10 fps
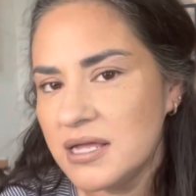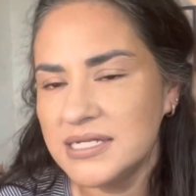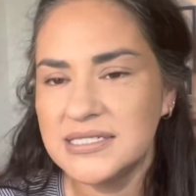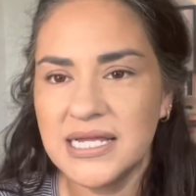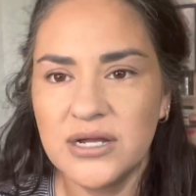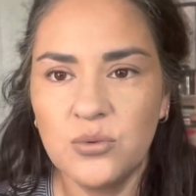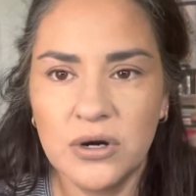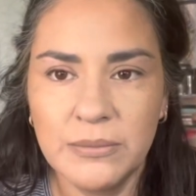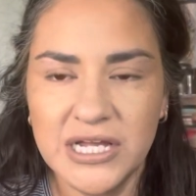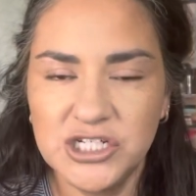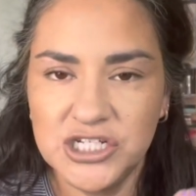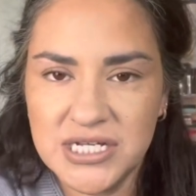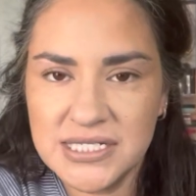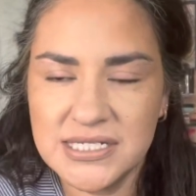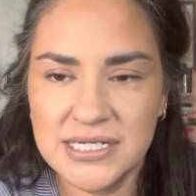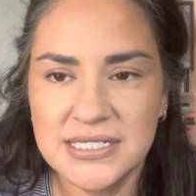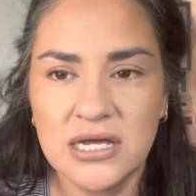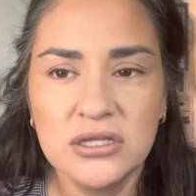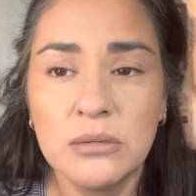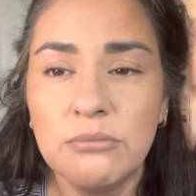It's like where my cheek sticks
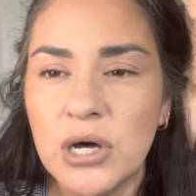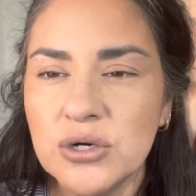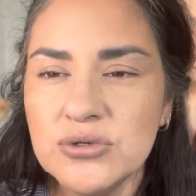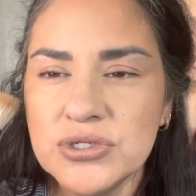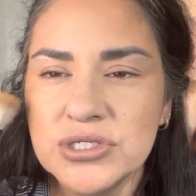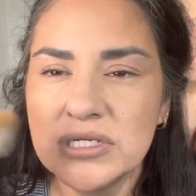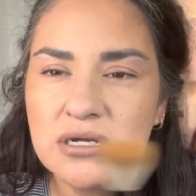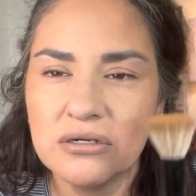out the most.